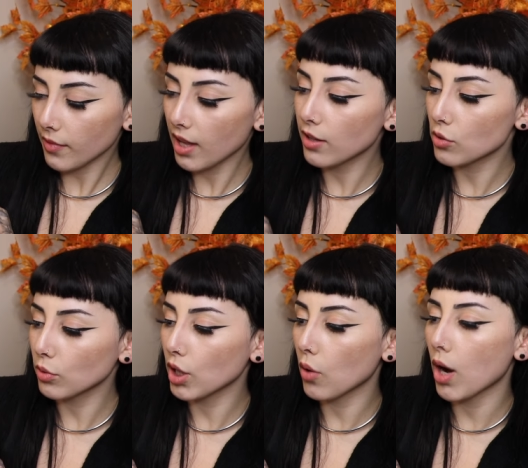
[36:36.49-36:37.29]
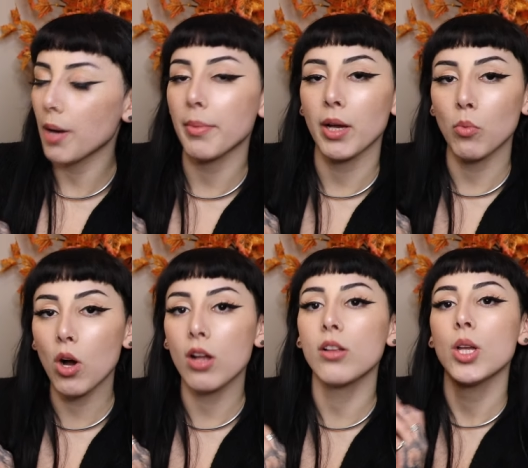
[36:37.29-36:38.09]
And this will go on my
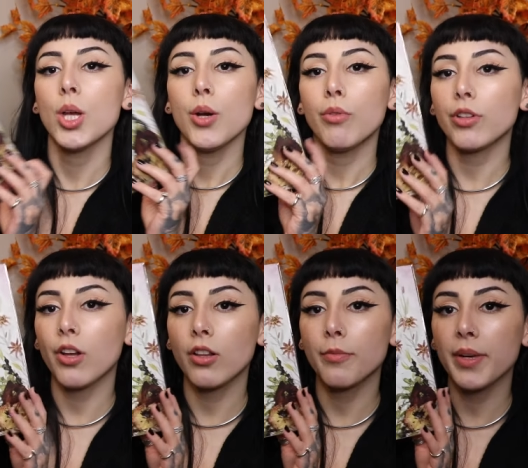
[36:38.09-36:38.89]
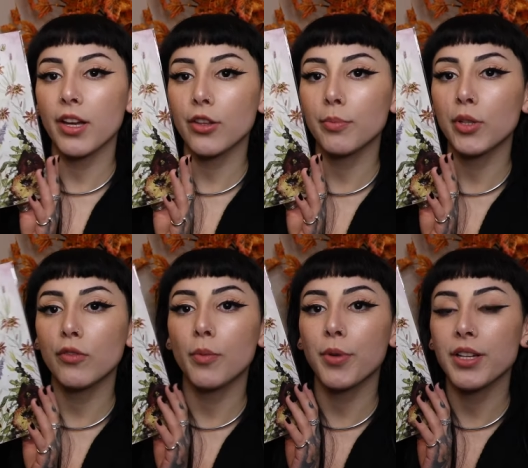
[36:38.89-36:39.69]
wall with all of my other
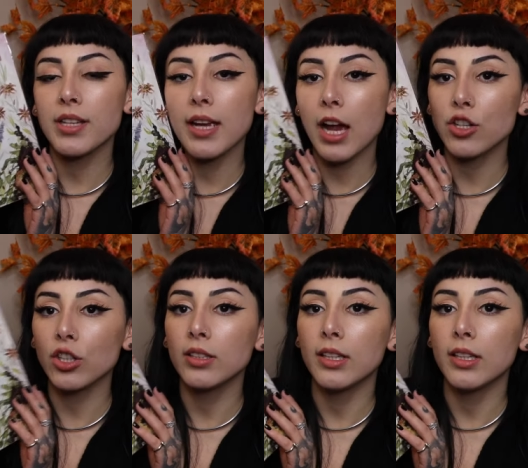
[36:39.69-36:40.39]
beautiful prints. I actually